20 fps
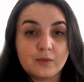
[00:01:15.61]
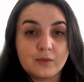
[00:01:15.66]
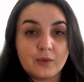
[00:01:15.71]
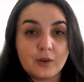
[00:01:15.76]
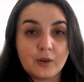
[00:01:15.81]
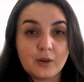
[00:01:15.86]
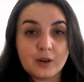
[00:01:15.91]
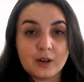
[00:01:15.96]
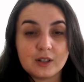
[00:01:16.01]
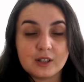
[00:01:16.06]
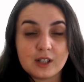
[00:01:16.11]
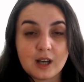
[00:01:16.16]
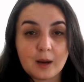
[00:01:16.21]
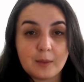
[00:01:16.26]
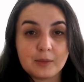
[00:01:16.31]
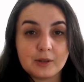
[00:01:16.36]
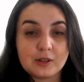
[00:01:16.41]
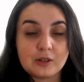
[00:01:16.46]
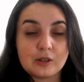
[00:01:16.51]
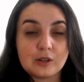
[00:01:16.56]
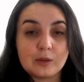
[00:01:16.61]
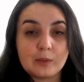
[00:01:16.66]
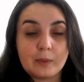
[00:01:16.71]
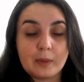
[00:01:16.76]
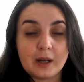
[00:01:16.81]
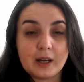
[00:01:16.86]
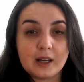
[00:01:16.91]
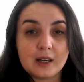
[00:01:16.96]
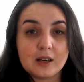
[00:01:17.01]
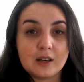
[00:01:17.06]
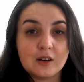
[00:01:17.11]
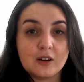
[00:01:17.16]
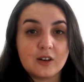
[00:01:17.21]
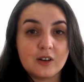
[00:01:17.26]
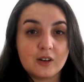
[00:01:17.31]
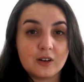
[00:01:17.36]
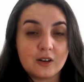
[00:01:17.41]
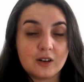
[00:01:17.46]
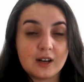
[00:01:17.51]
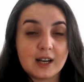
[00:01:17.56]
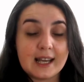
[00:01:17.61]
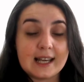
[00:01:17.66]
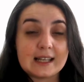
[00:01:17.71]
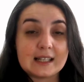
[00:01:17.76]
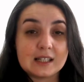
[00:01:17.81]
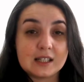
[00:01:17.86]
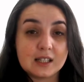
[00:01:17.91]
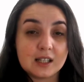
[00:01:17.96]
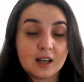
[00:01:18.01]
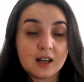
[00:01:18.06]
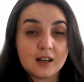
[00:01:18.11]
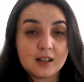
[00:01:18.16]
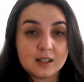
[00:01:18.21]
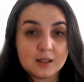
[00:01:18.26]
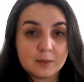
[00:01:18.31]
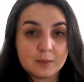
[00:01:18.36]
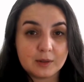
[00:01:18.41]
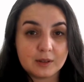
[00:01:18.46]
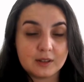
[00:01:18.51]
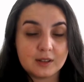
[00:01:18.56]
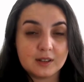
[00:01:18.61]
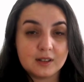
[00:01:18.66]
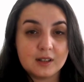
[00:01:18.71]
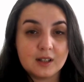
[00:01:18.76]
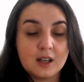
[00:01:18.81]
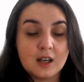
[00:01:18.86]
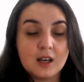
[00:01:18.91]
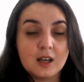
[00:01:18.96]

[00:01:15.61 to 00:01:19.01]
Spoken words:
for adoption by her ex-husband.